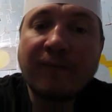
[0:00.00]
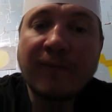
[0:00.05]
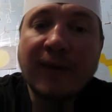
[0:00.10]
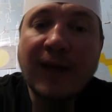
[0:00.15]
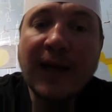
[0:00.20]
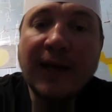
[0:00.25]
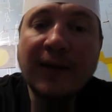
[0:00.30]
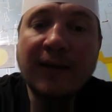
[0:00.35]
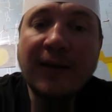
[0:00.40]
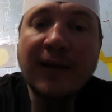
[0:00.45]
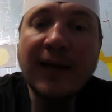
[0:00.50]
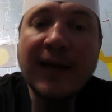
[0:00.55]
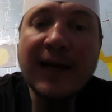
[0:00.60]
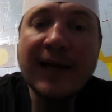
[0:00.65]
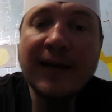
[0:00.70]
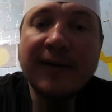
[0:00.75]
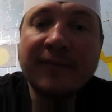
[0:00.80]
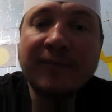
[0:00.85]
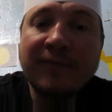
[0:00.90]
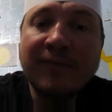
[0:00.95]
and
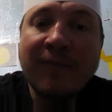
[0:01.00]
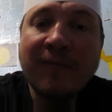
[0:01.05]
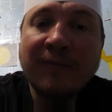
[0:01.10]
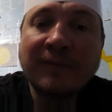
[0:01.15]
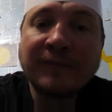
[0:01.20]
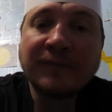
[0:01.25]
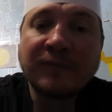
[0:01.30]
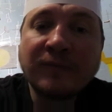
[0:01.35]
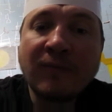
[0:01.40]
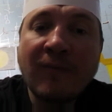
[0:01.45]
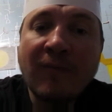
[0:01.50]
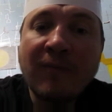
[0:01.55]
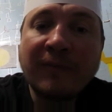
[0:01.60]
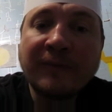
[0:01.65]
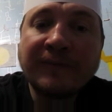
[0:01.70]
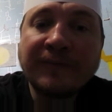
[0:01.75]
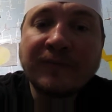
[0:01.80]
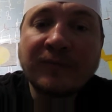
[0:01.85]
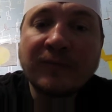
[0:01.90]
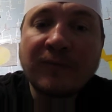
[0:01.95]
then
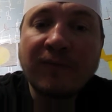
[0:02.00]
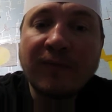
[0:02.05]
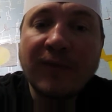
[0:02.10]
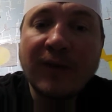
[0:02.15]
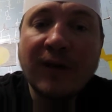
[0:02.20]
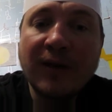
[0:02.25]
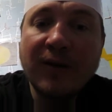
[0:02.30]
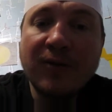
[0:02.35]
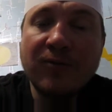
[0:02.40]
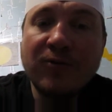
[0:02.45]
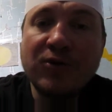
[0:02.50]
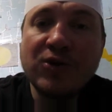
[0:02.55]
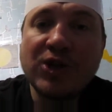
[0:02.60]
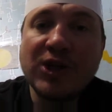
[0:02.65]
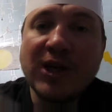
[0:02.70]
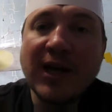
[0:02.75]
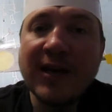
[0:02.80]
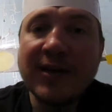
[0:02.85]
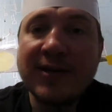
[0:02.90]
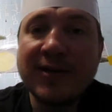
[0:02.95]
you
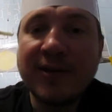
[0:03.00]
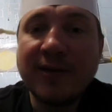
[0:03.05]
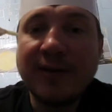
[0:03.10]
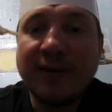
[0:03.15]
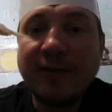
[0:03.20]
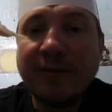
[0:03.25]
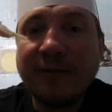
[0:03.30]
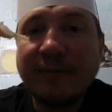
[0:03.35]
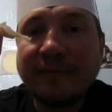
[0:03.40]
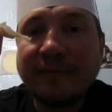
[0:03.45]
chase it